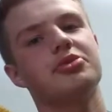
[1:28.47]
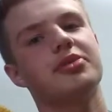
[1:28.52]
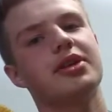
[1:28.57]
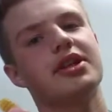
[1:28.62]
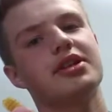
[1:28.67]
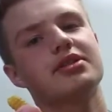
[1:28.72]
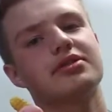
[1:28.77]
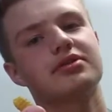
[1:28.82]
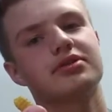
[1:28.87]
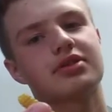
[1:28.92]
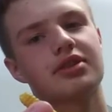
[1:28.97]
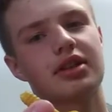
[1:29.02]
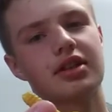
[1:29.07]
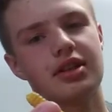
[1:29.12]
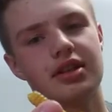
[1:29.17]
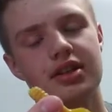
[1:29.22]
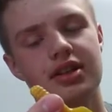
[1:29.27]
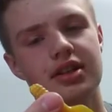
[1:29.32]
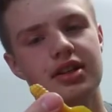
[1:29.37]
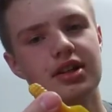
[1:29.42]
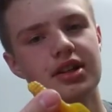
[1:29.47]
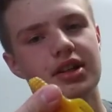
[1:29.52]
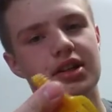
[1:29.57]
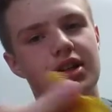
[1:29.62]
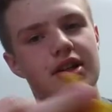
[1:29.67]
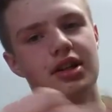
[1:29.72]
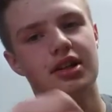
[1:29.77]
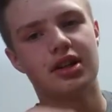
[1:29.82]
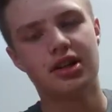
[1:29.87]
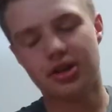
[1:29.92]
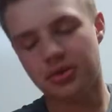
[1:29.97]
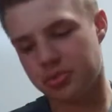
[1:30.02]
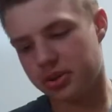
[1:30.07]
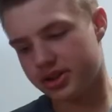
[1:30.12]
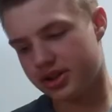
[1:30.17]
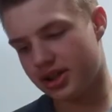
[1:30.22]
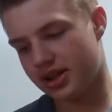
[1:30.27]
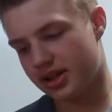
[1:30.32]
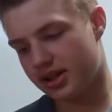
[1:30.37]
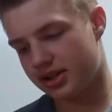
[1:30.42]
bait,
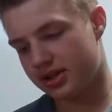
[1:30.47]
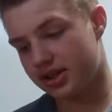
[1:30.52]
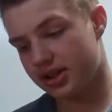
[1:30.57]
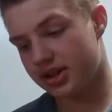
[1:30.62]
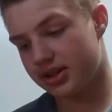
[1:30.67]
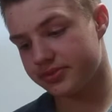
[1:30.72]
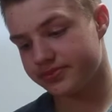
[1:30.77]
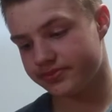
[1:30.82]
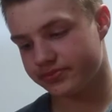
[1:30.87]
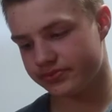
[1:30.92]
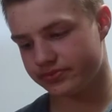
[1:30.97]
put that on there.